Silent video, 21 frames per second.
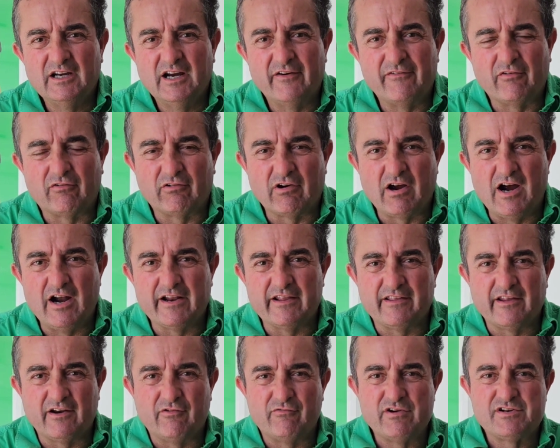a variety
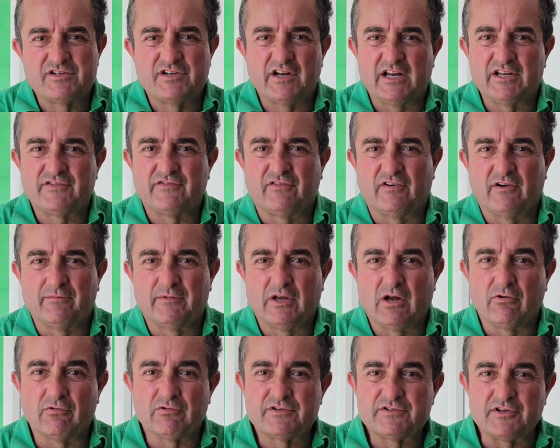that originates from the
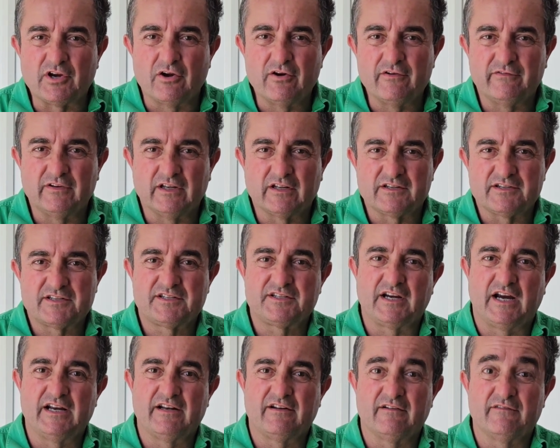old Soviet
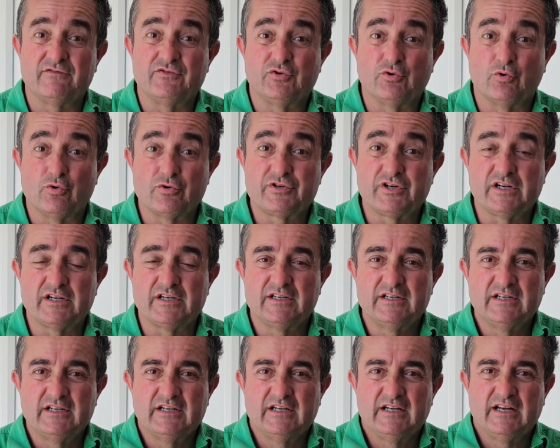state of Georgia,
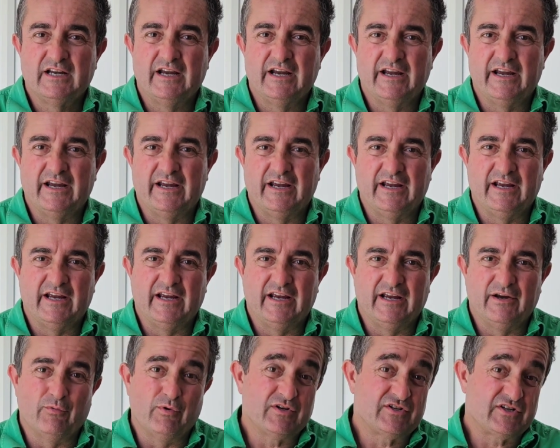
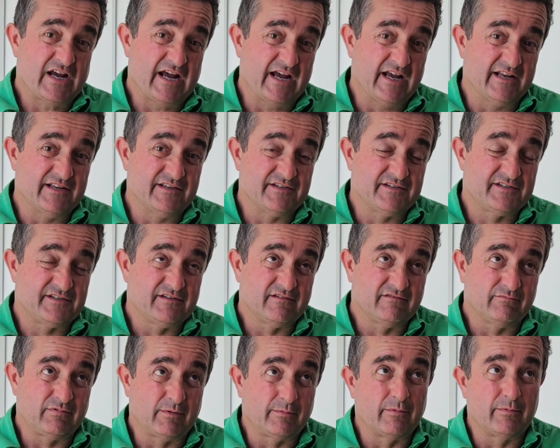which has
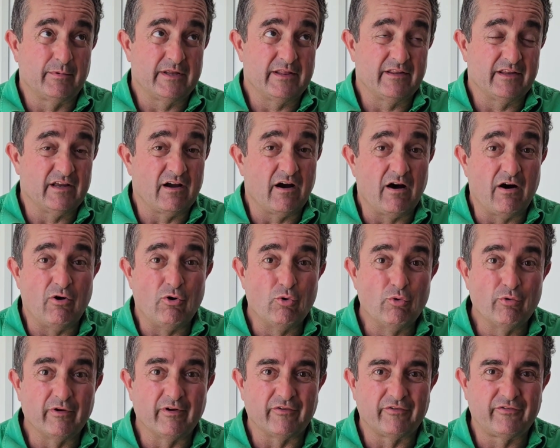probably the
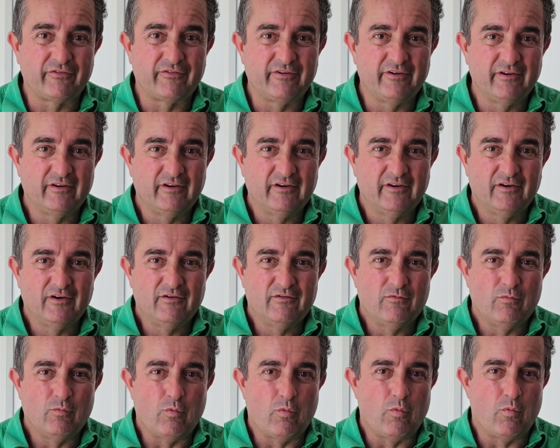oldest
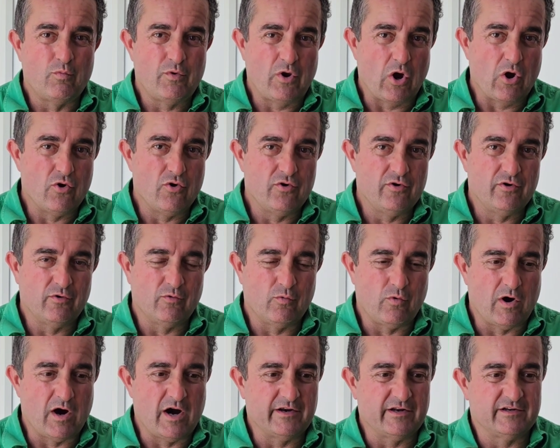known
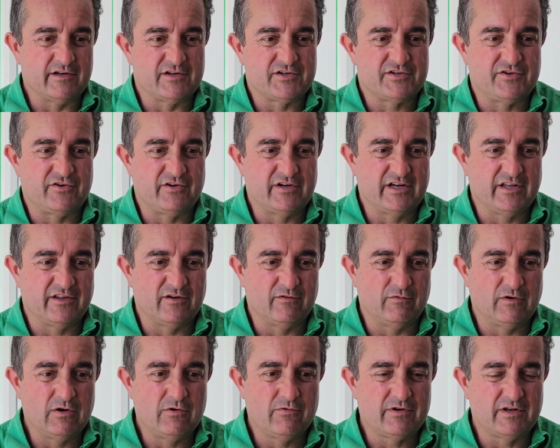wine industry in the
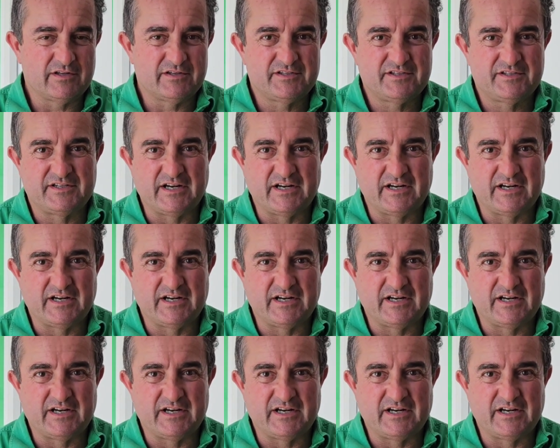world. It